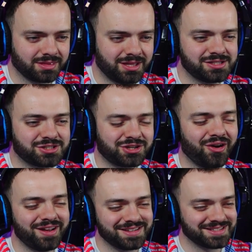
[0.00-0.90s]
This
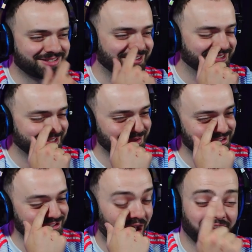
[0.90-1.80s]
guy is got
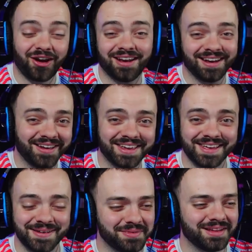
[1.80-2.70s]
sufficient. I kind of like him.